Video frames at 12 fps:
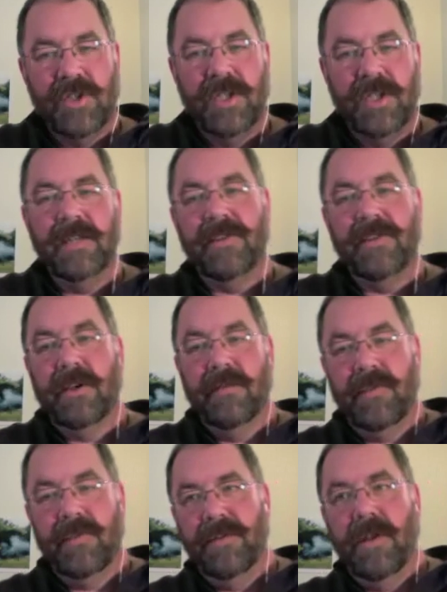She did
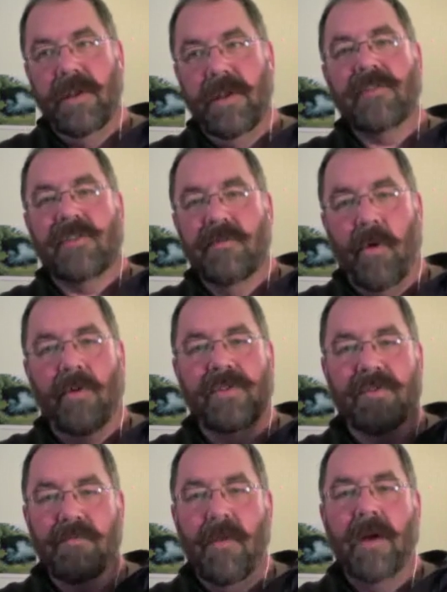the nuts and
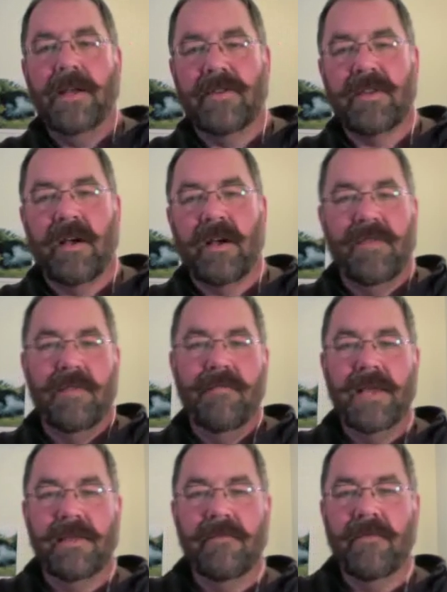bolts money stuff that
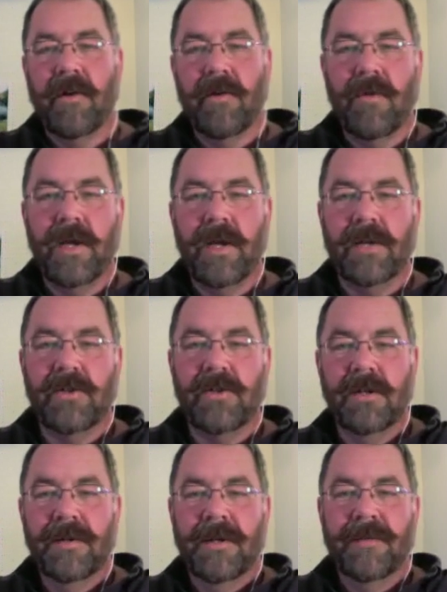made them very rich.